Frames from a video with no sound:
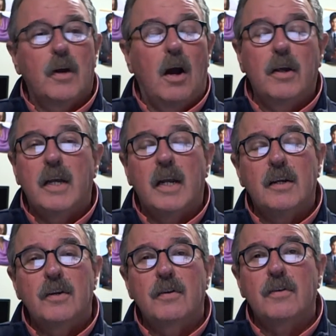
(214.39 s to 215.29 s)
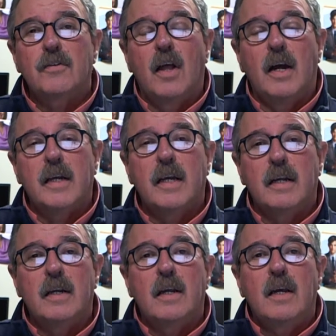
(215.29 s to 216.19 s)
All you got to do is log
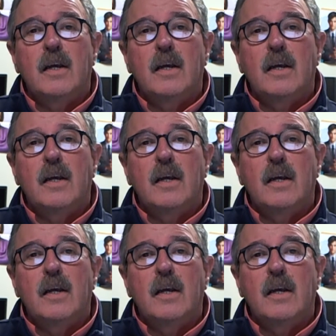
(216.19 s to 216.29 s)
in